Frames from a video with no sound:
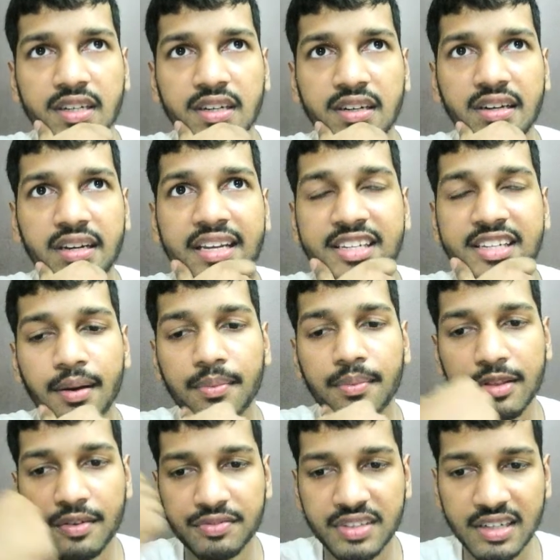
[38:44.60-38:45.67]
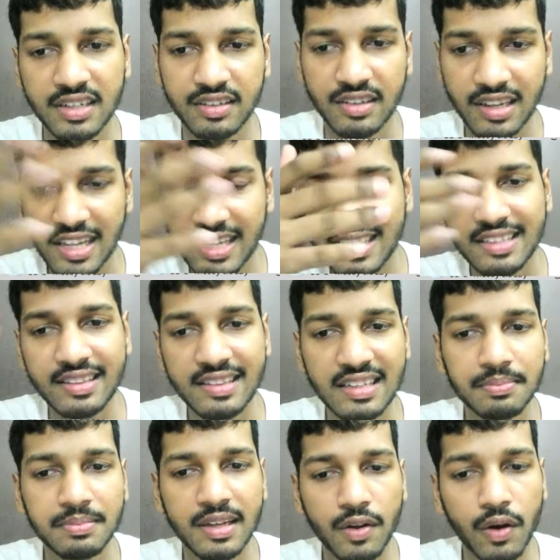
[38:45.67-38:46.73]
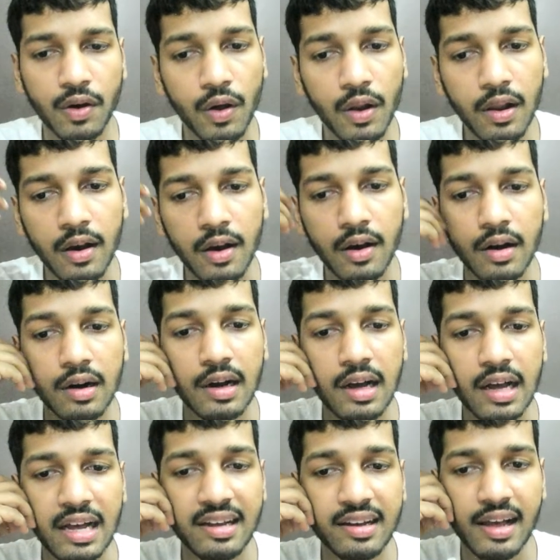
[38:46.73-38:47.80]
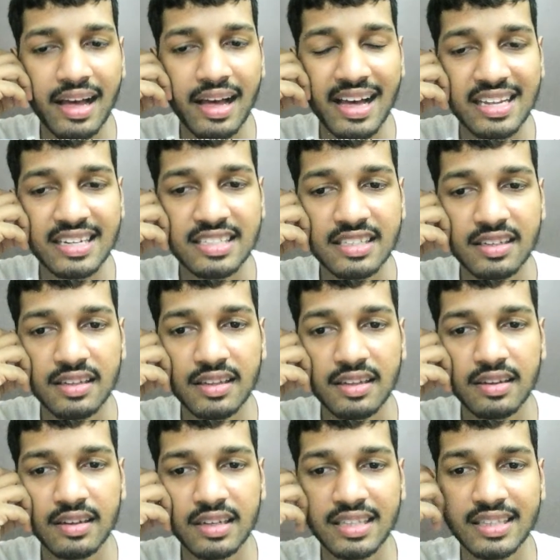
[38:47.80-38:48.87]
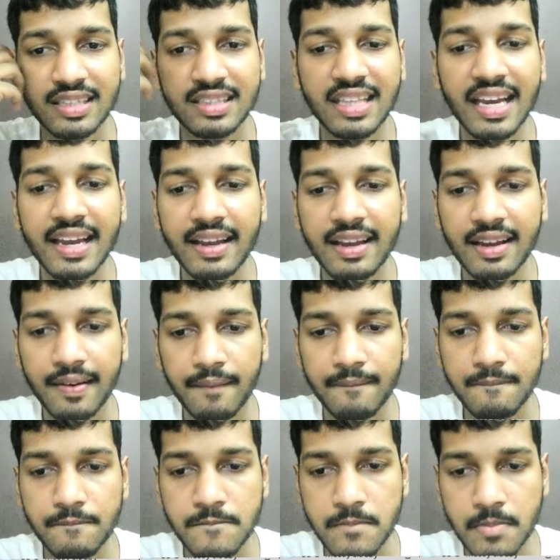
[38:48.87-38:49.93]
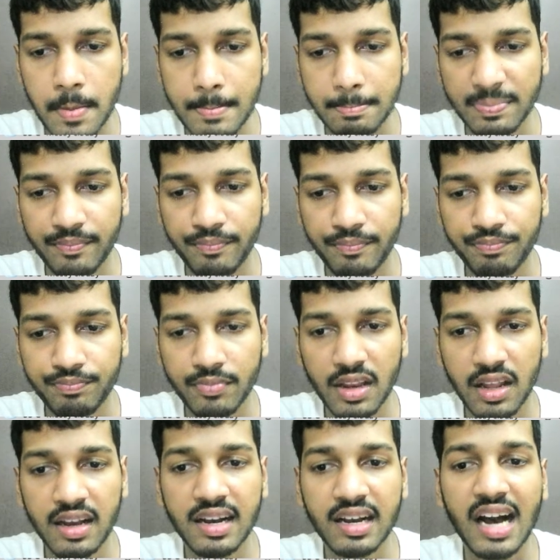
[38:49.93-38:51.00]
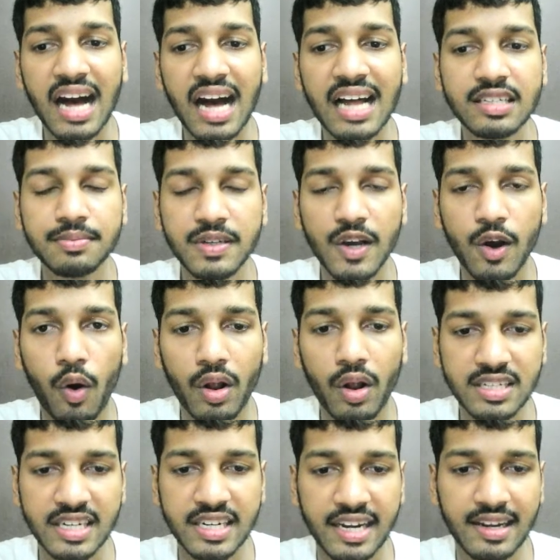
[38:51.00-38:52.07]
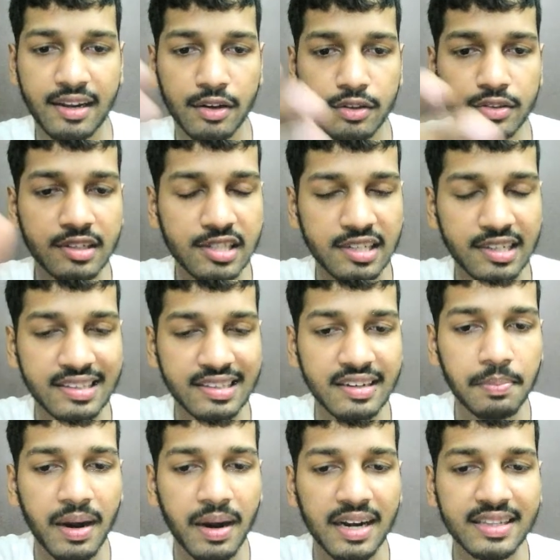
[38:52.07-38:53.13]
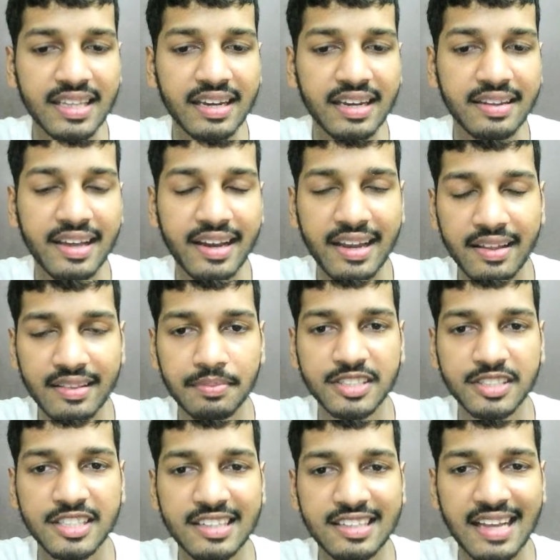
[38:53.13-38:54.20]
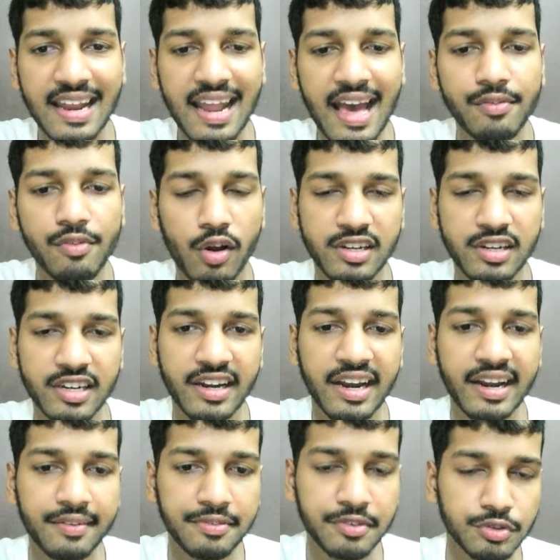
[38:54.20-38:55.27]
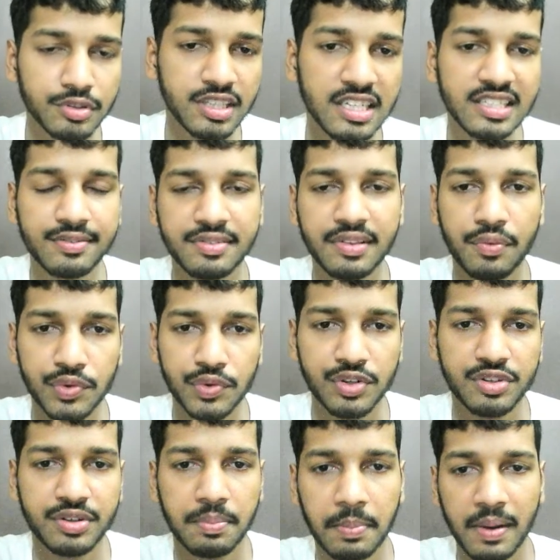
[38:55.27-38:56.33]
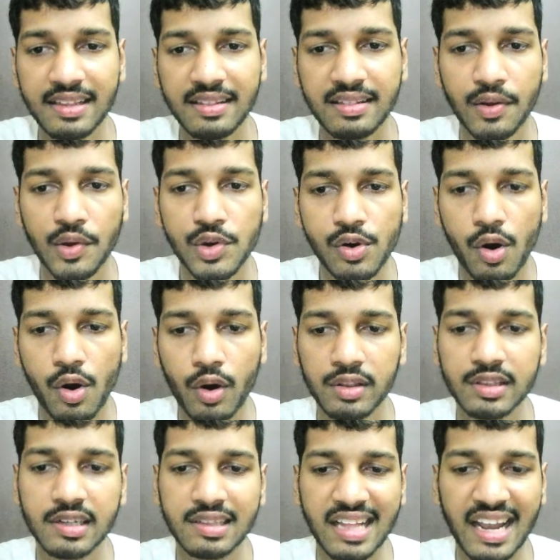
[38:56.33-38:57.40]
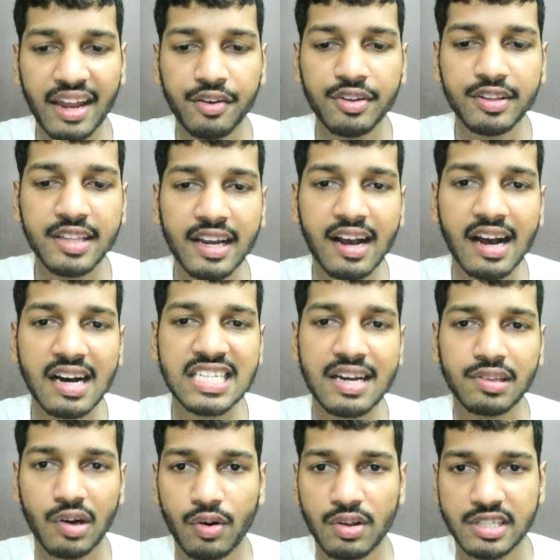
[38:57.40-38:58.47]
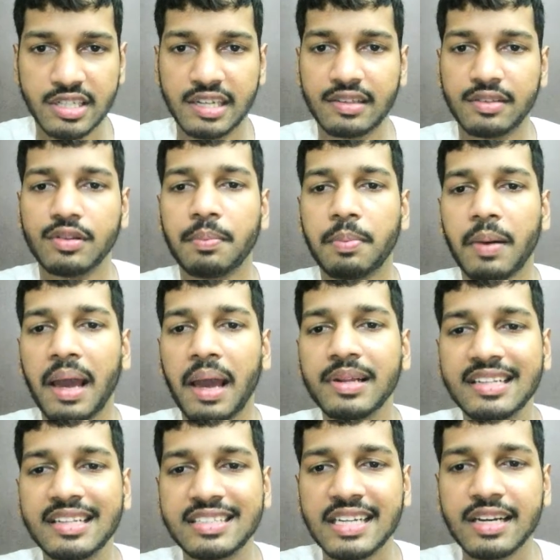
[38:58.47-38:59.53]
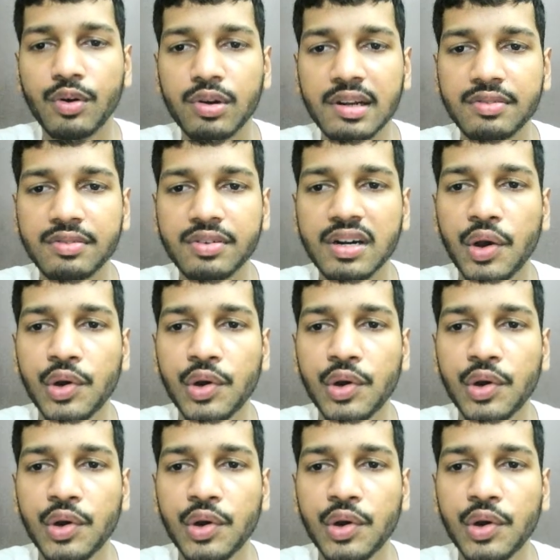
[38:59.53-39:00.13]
in terms of the relationships and all, and they can't be alternate. Like on the tertiary part, the business can have alternative to these if they want to replace. On the secondary, they can't have the alternative. The primary stakeholder were